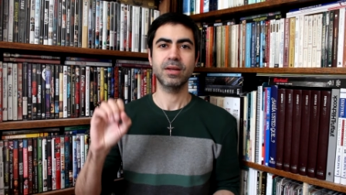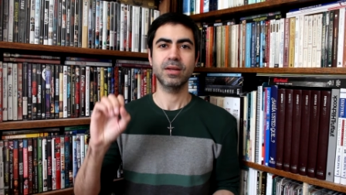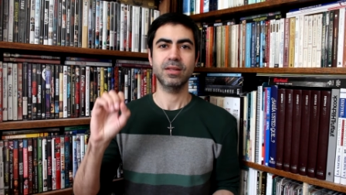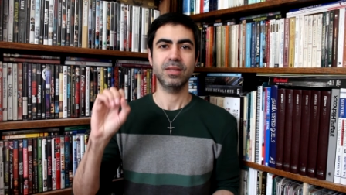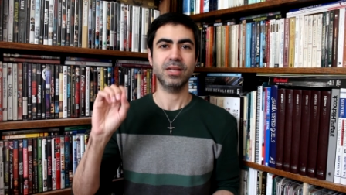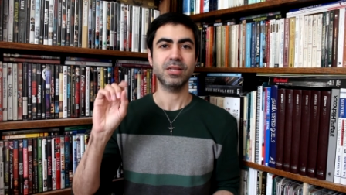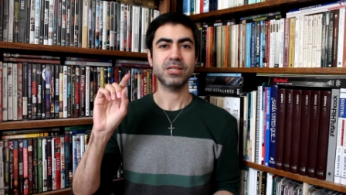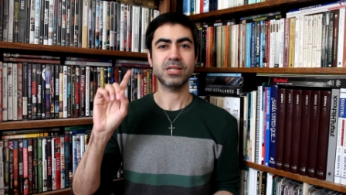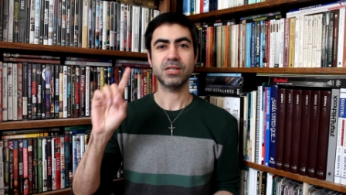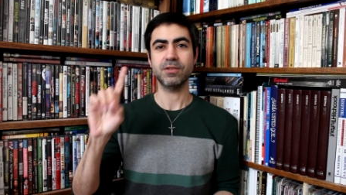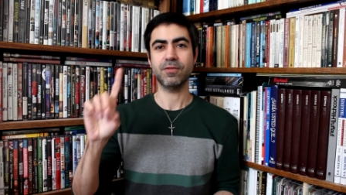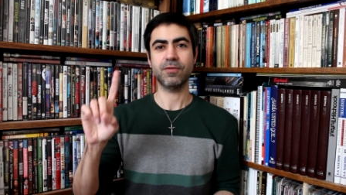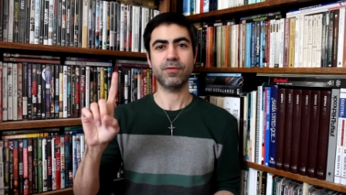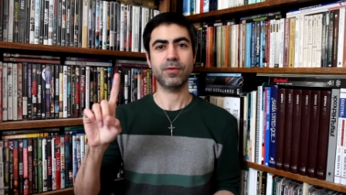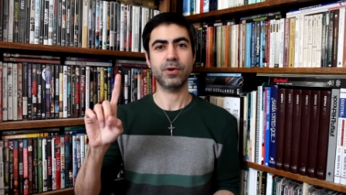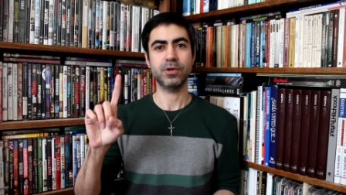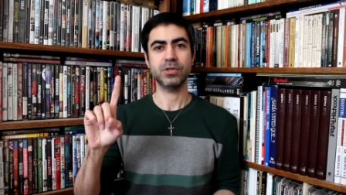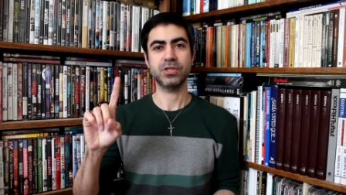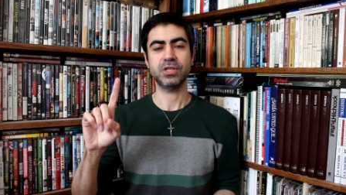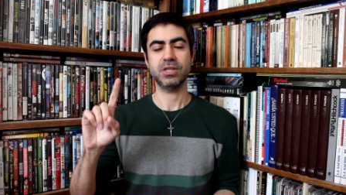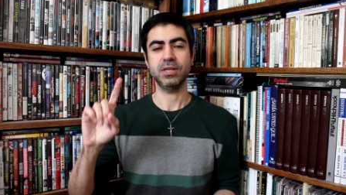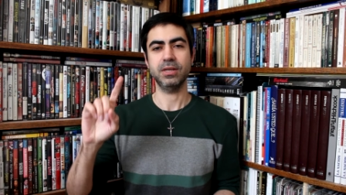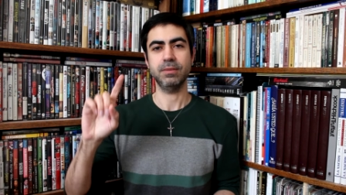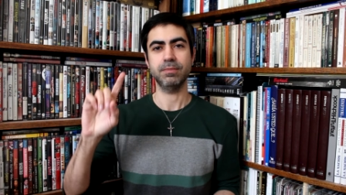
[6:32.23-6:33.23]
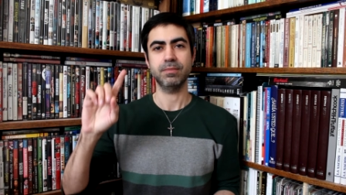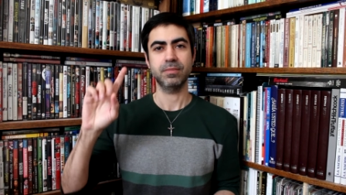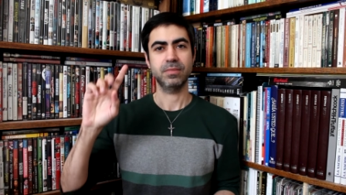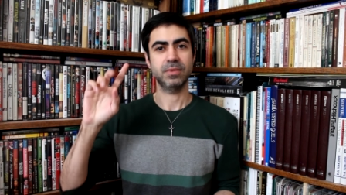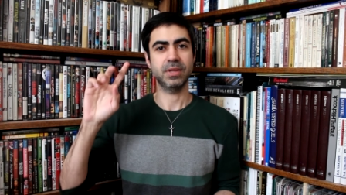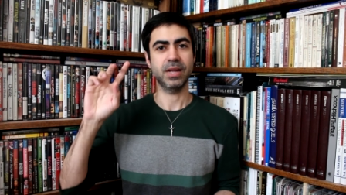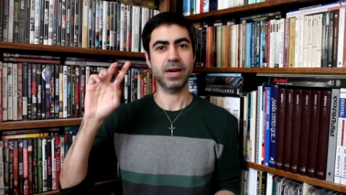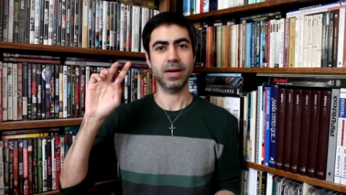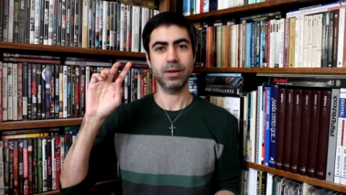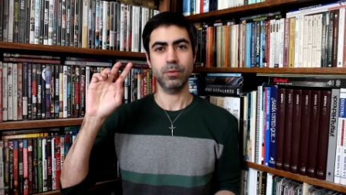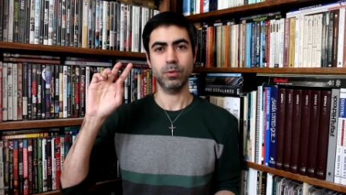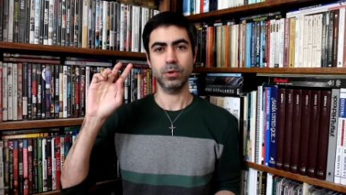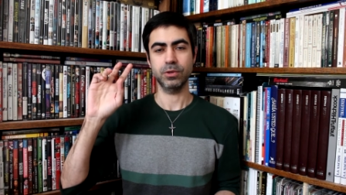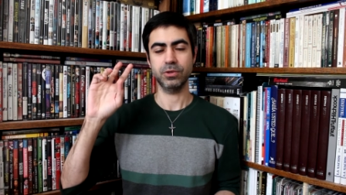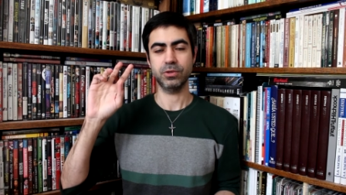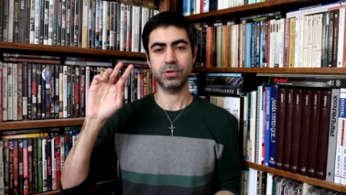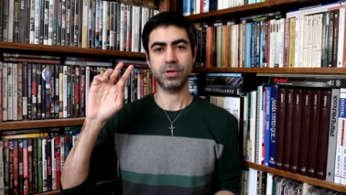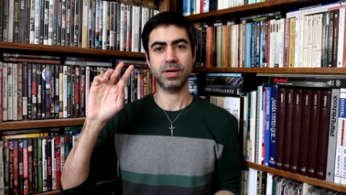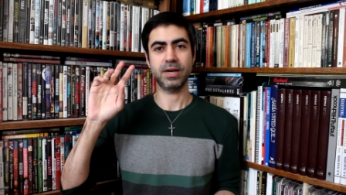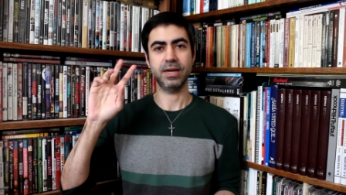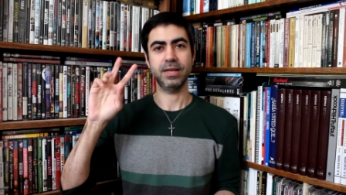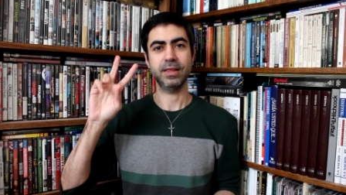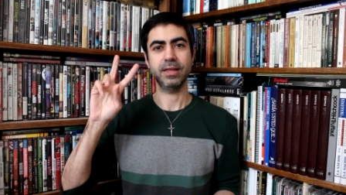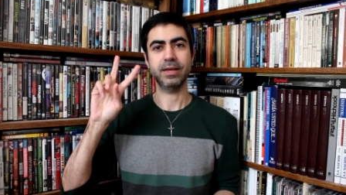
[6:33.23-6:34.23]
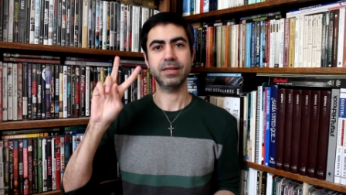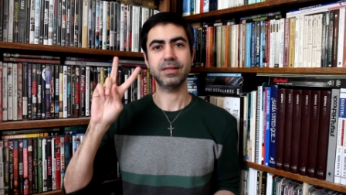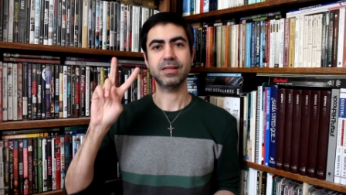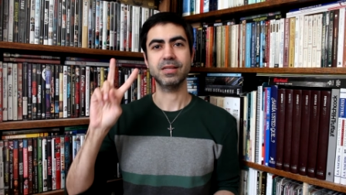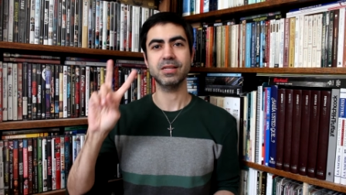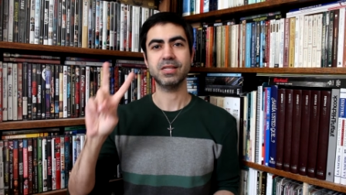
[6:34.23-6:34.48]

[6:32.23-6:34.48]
That's the first thing that I want to highlight.